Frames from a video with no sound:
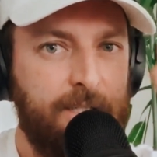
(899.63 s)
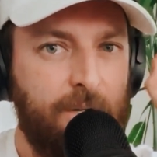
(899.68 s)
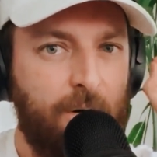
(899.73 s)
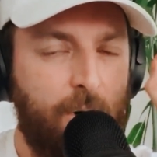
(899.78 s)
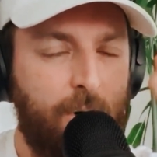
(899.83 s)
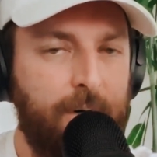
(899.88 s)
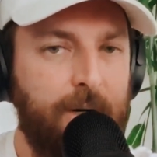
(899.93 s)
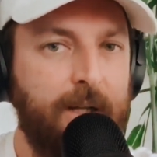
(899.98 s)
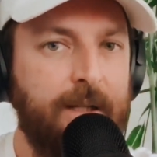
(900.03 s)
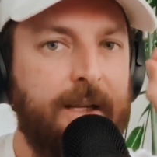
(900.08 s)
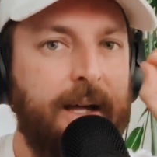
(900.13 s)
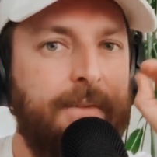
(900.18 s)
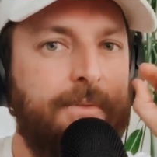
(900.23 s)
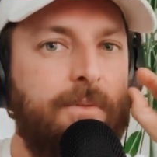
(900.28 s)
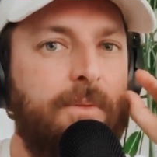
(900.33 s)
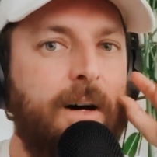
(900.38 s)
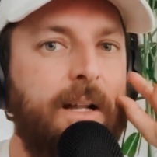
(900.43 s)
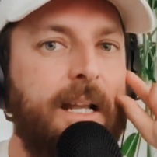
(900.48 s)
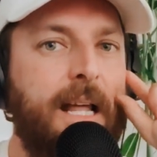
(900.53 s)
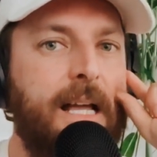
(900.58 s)
or a
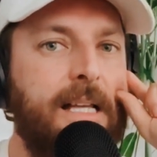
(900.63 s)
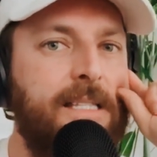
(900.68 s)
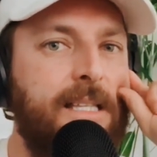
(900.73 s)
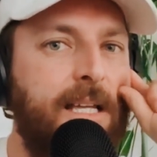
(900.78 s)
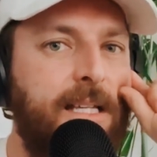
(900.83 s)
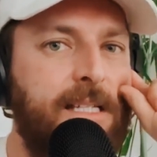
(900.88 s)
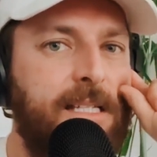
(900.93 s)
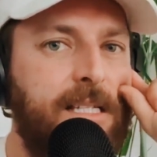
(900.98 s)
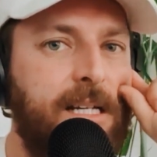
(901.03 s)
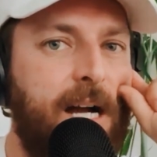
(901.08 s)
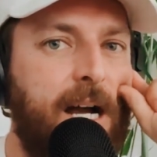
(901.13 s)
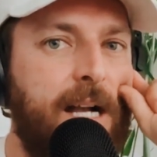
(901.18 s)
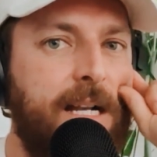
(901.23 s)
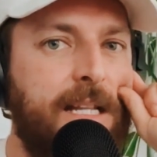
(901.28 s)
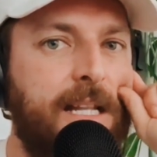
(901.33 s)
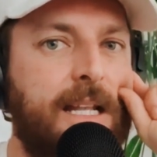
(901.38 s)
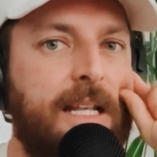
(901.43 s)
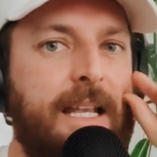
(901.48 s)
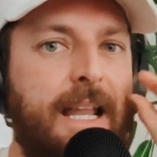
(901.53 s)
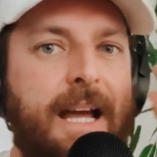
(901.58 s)
loved one has
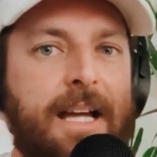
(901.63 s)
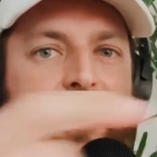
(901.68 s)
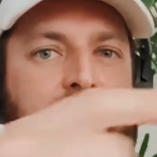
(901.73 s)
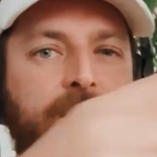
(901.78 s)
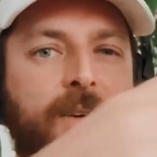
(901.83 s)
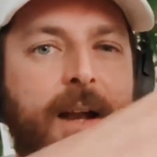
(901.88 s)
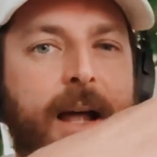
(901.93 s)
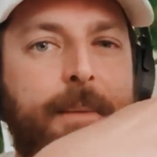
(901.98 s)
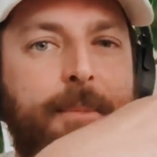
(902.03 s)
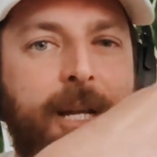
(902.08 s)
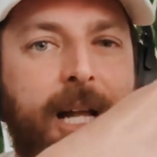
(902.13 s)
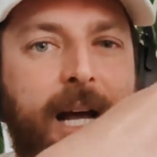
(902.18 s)
anxiety and now you're able